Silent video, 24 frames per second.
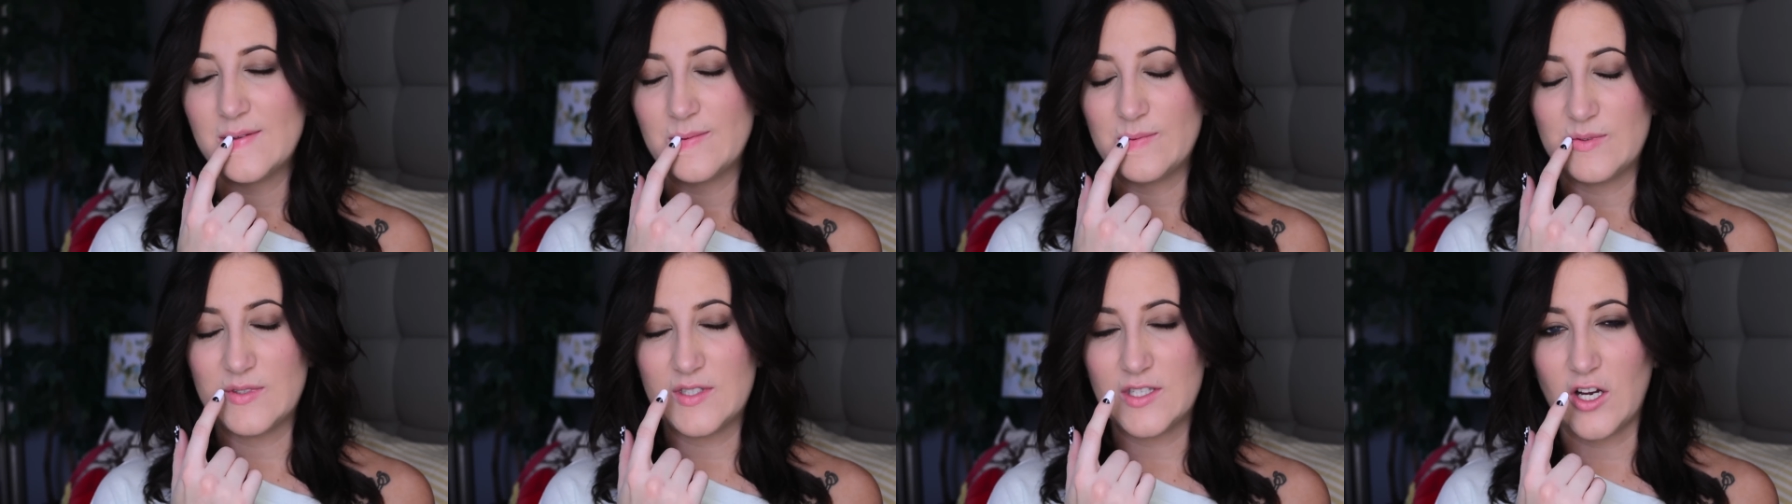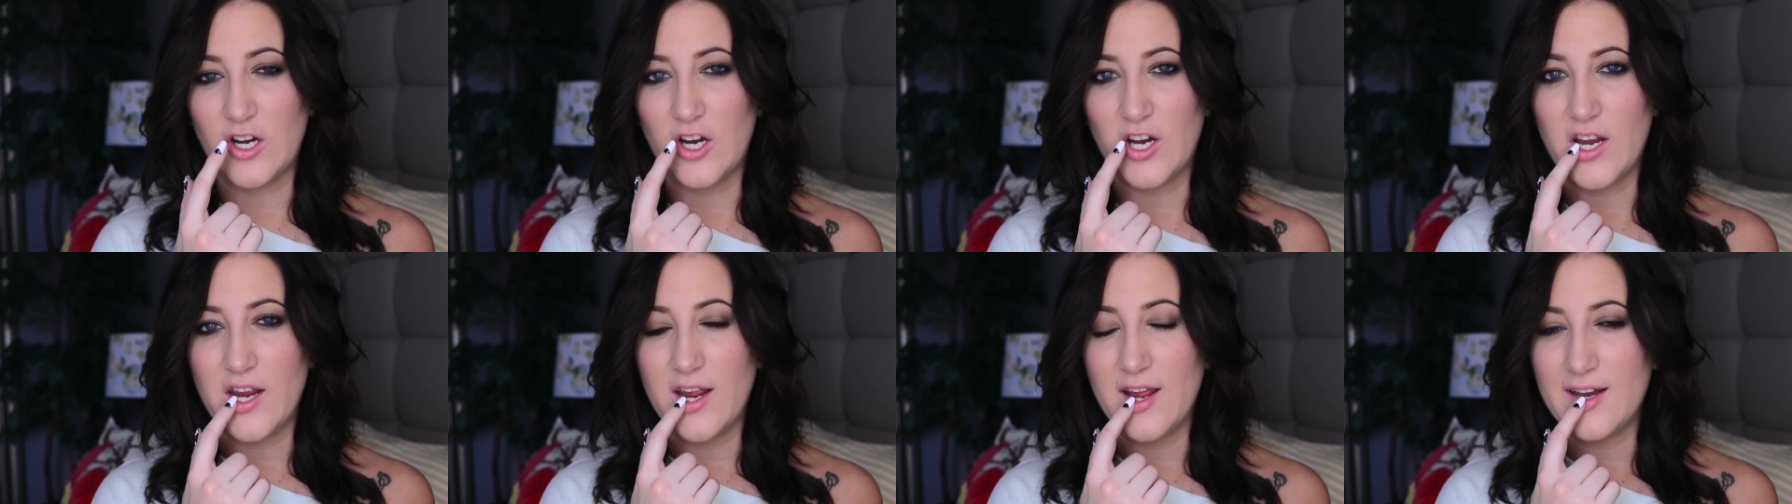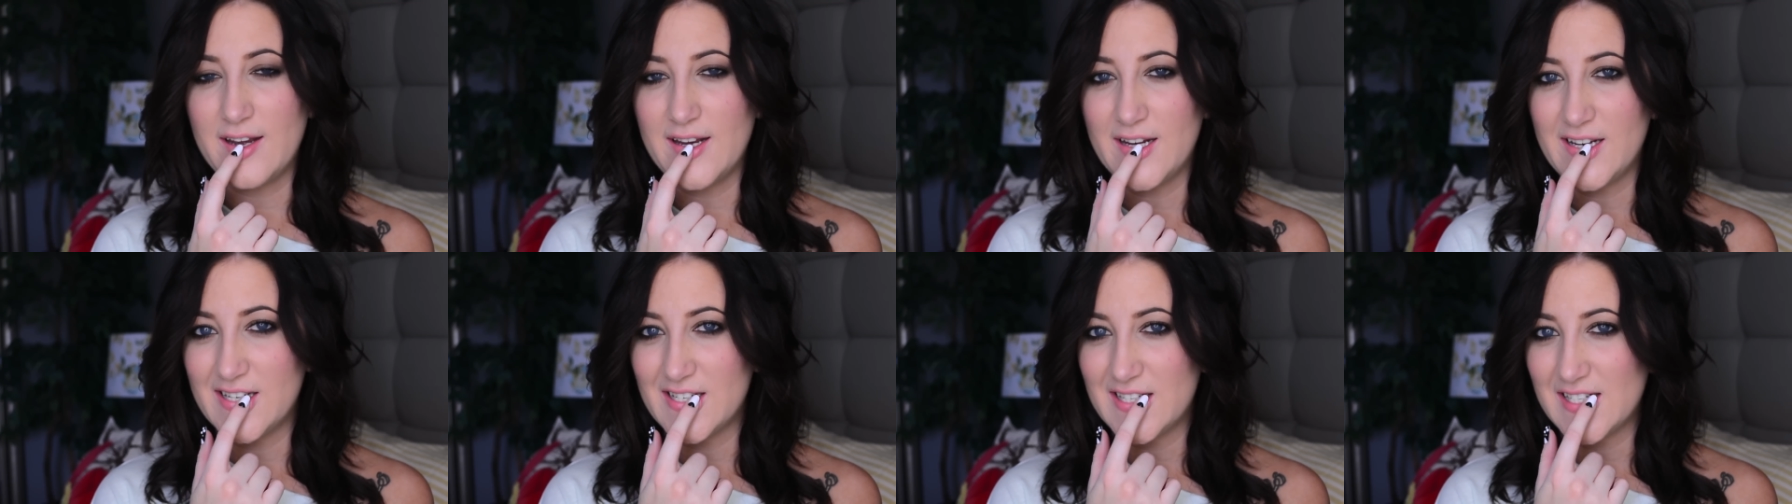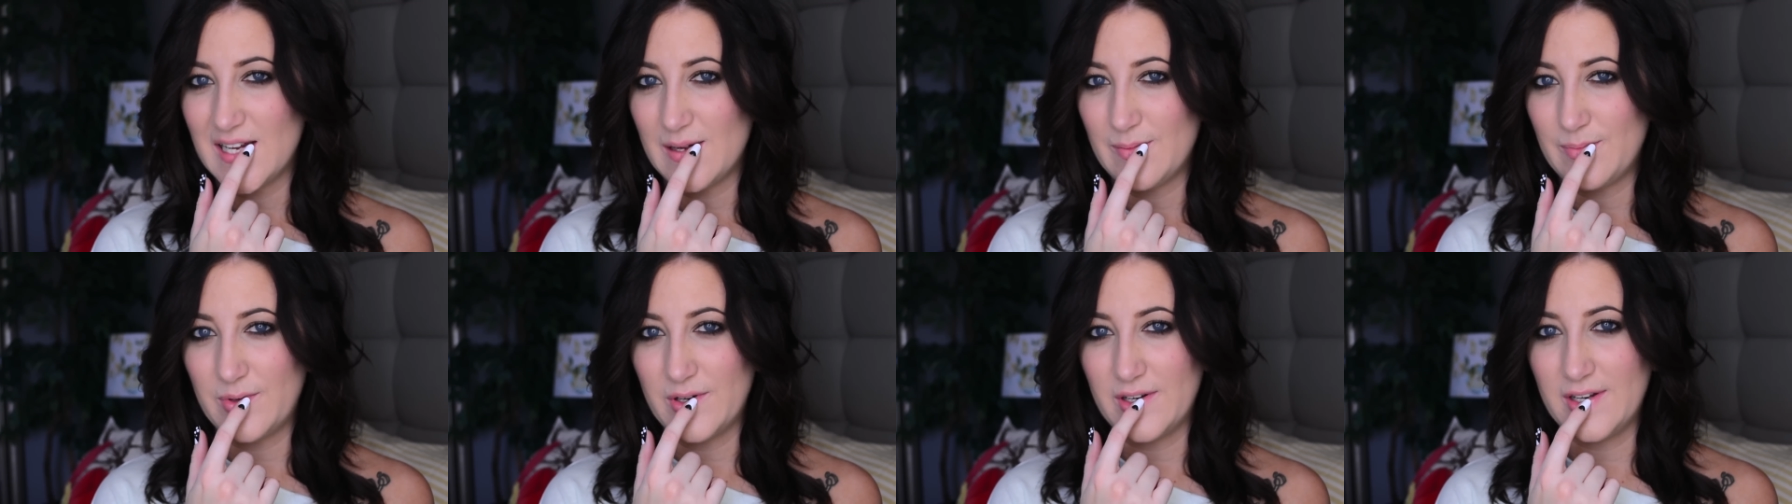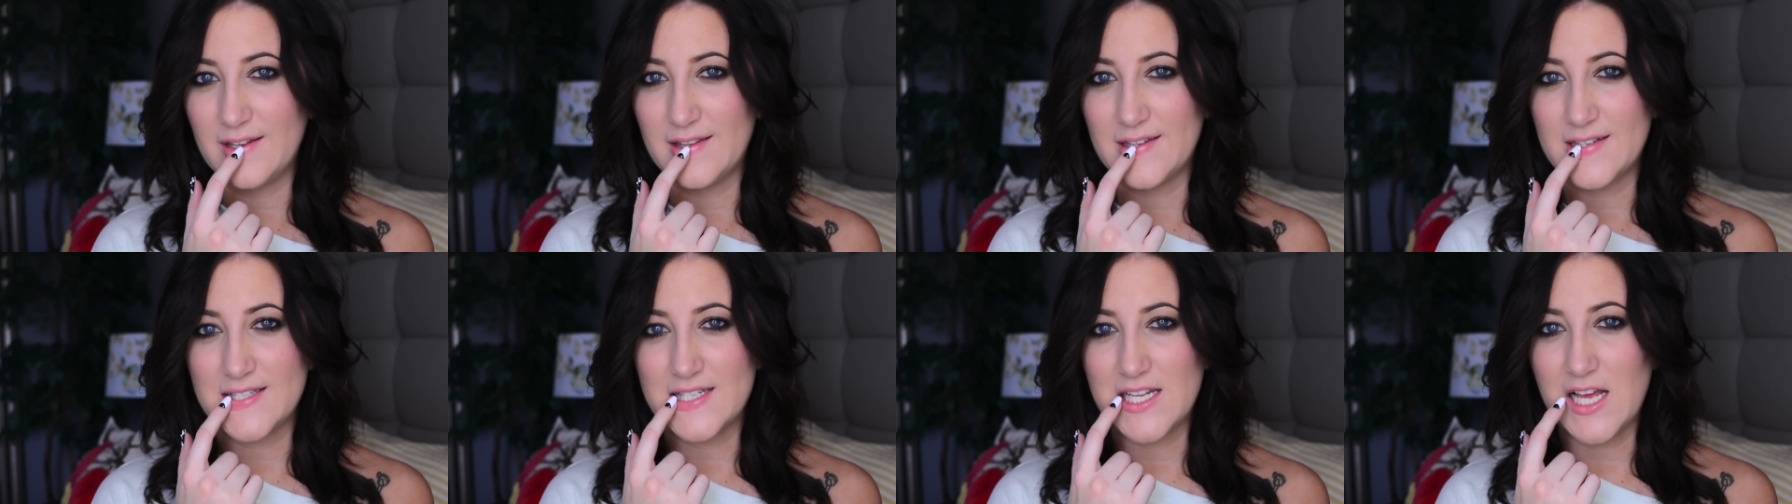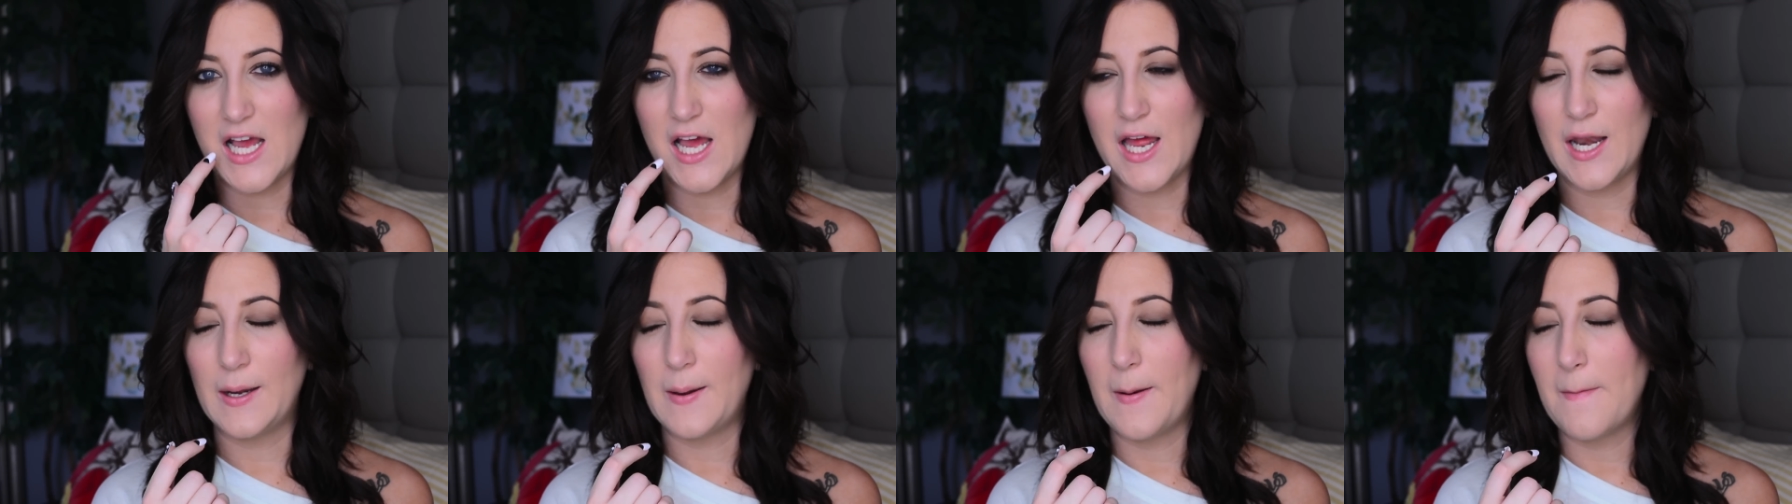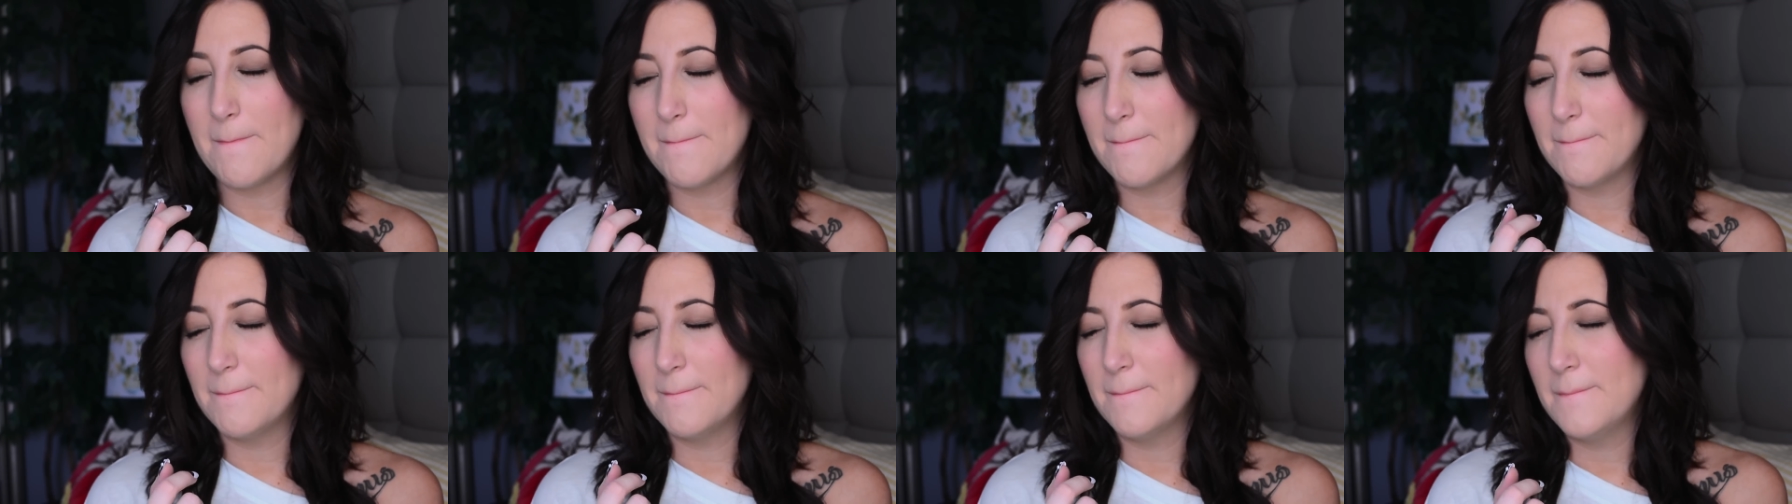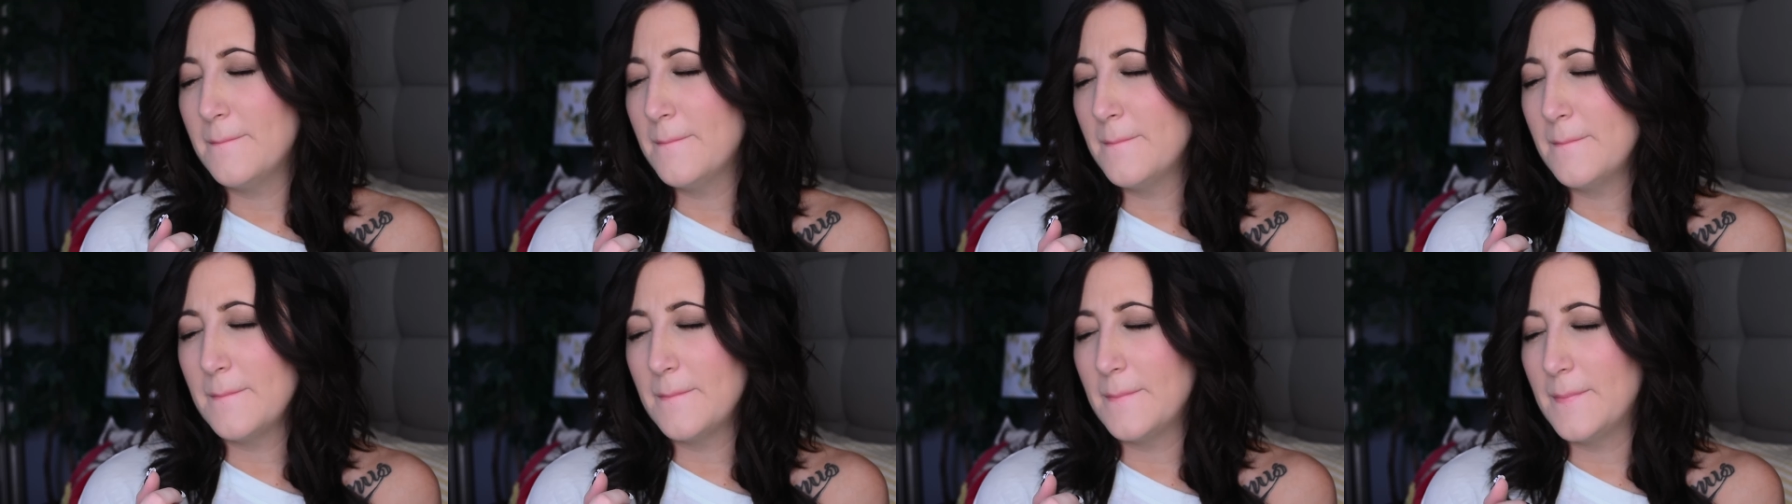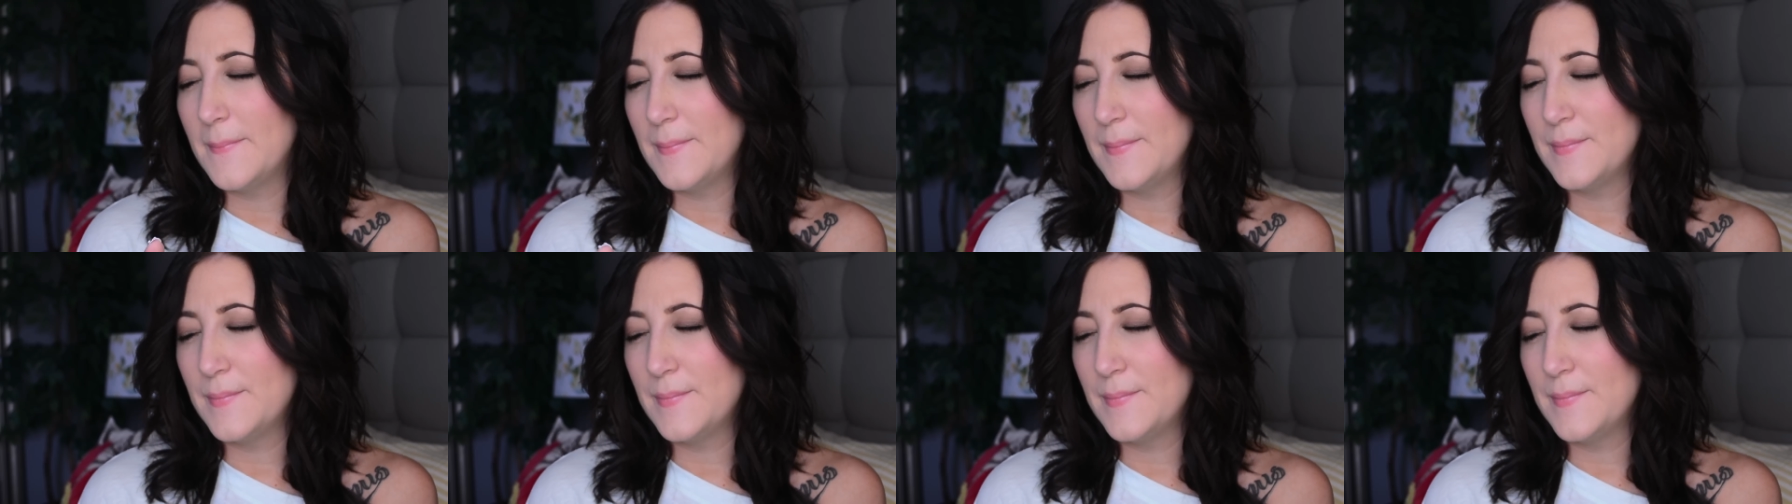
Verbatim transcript: I'm sorry, I need to stop putting this on. Mm.